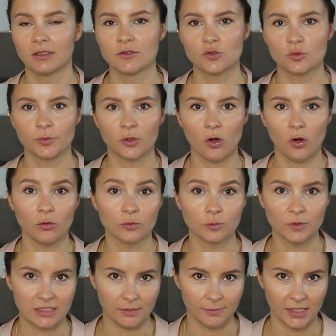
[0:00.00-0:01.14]
super cold
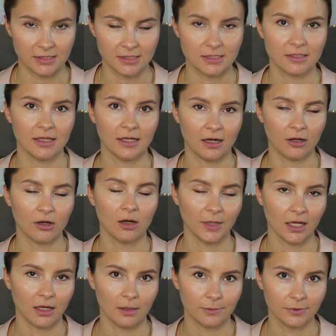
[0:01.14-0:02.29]
winter months that are
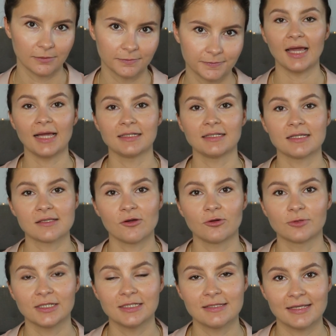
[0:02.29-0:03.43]
coming up. And as I
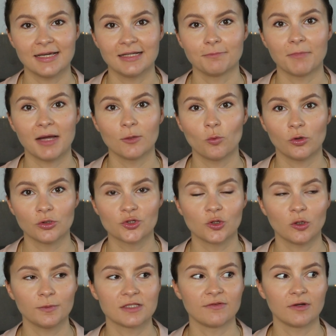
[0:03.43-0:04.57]
already said, my
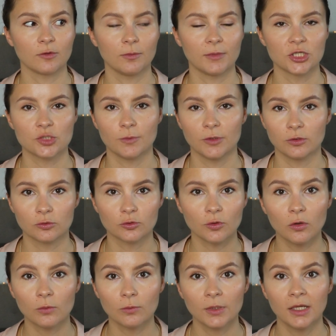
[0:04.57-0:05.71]
wardrobe is very much
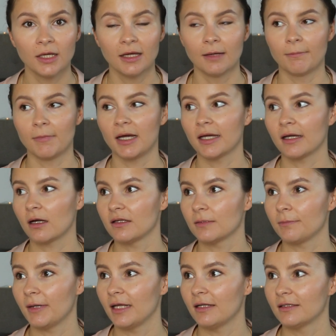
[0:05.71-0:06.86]
monochrome. My
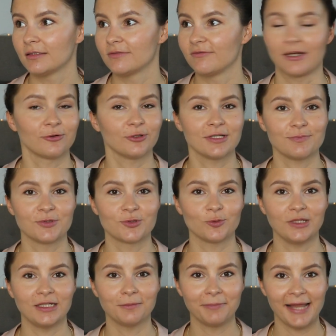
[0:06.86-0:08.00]
color palette varies
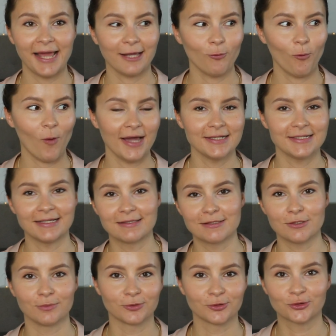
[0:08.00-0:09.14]
between black, white and
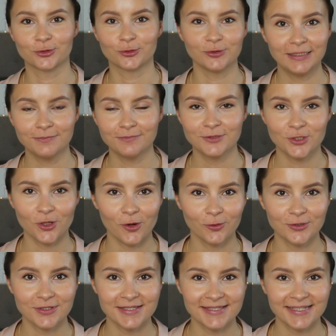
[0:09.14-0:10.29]
some cream
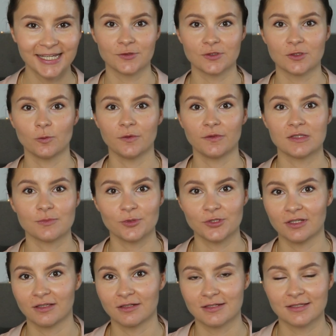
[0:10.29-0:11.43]
tones. So with this
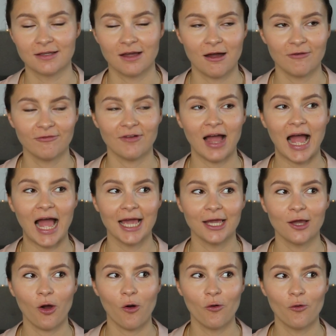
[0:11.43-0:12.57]
particular scarf, I
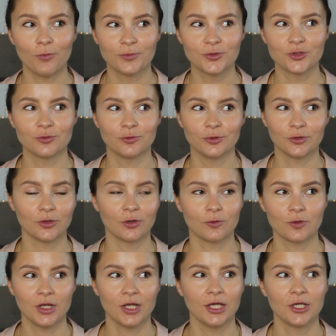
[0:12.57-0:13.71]
hope to, you
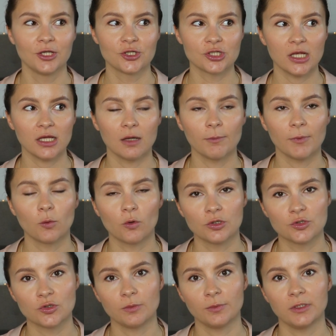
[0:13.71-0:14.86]
know, shake up my
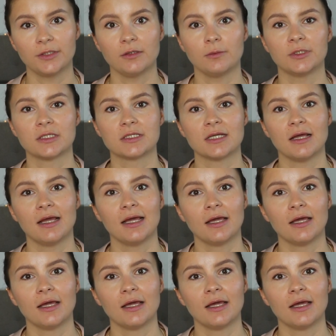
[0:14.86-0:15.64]
wardrobe a little bit,